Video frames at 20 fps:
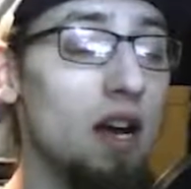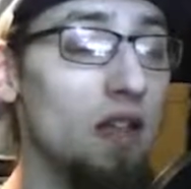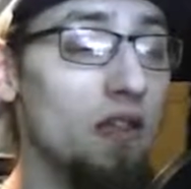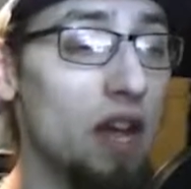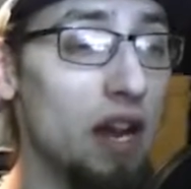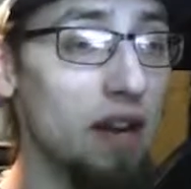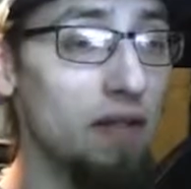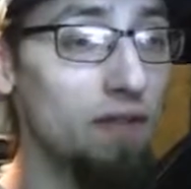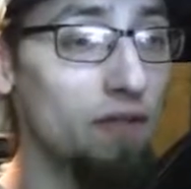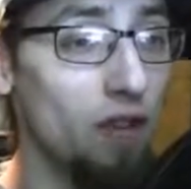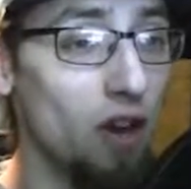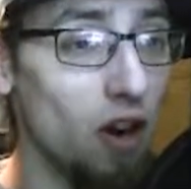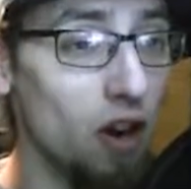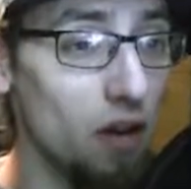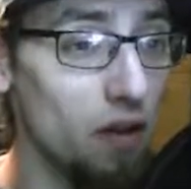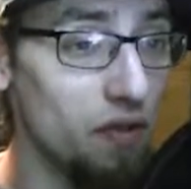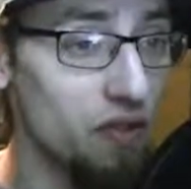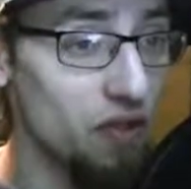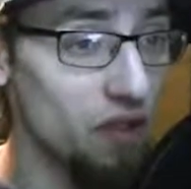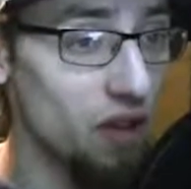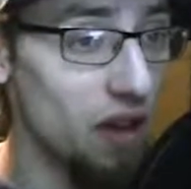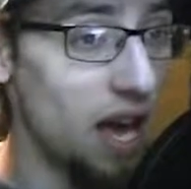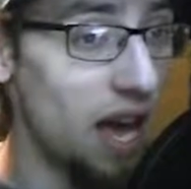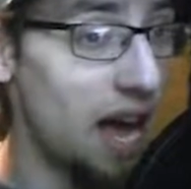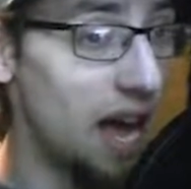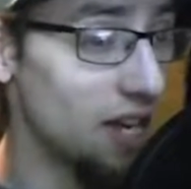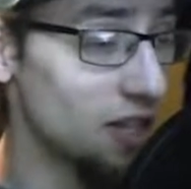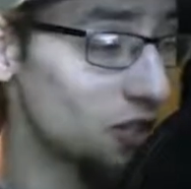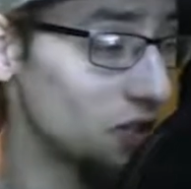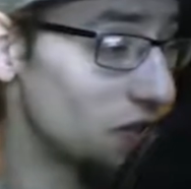that involves
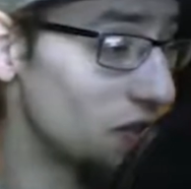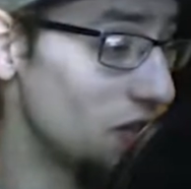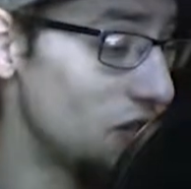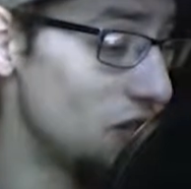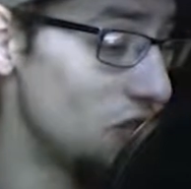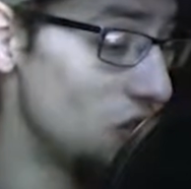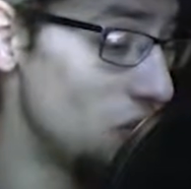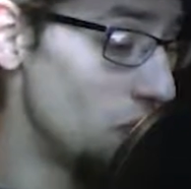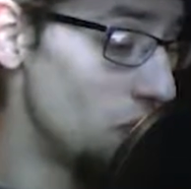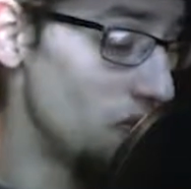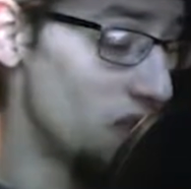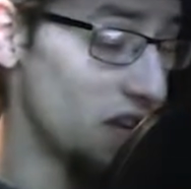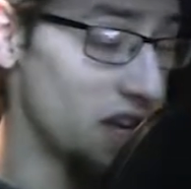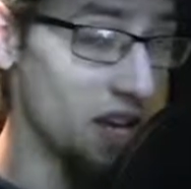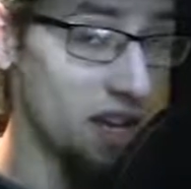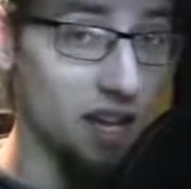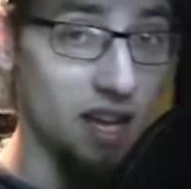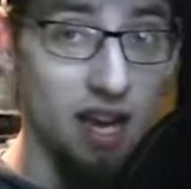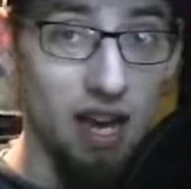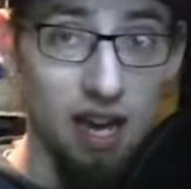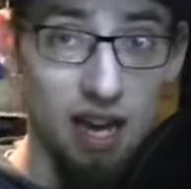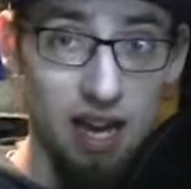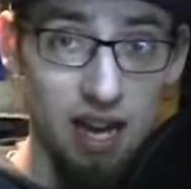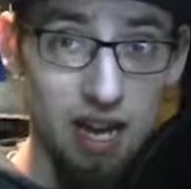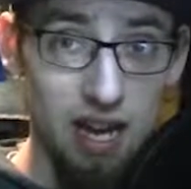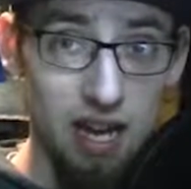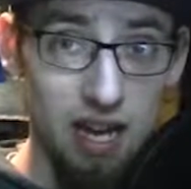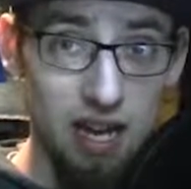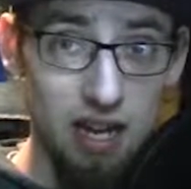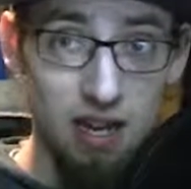actually using
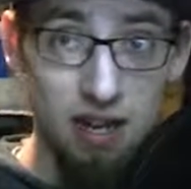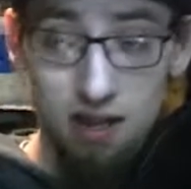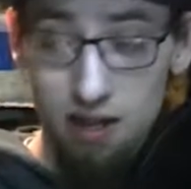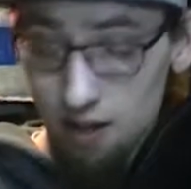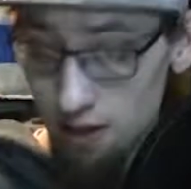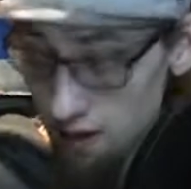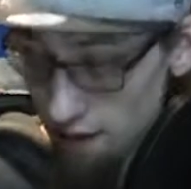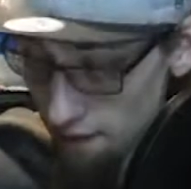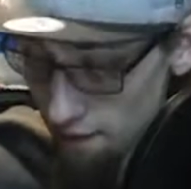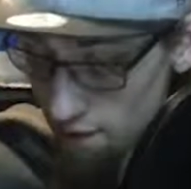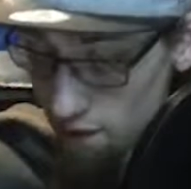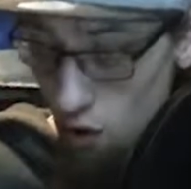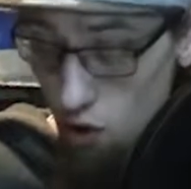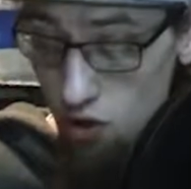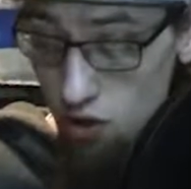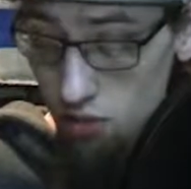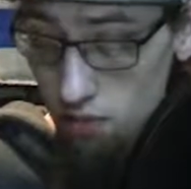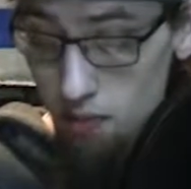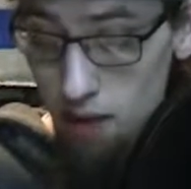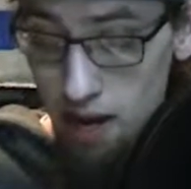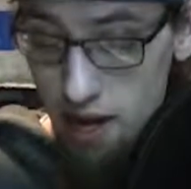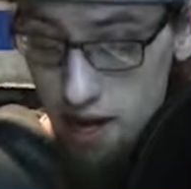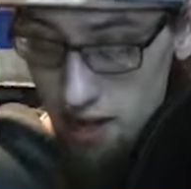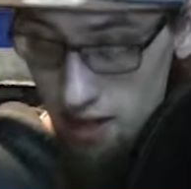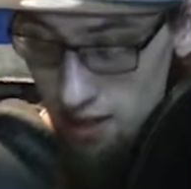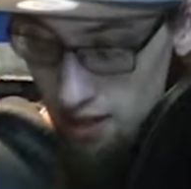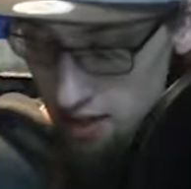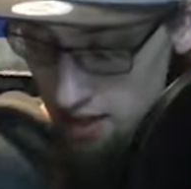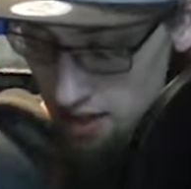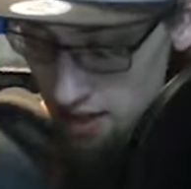a vocal
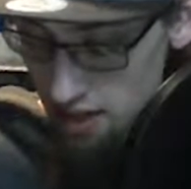mic